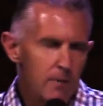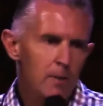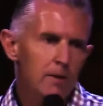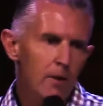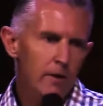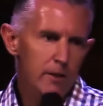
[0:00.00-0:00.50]
what
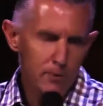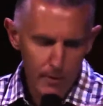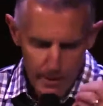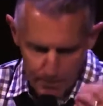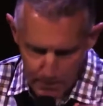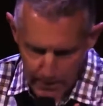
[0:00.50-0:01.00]
God is
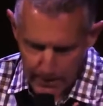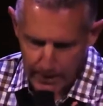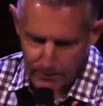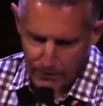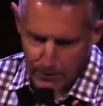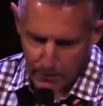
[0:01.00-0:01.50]
doing and
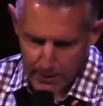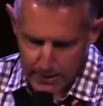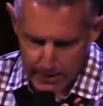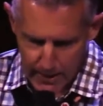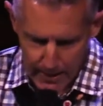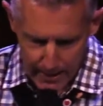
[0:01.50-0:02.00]
believing what he's
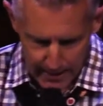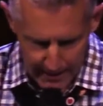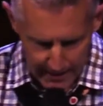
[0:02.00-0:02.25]
saying?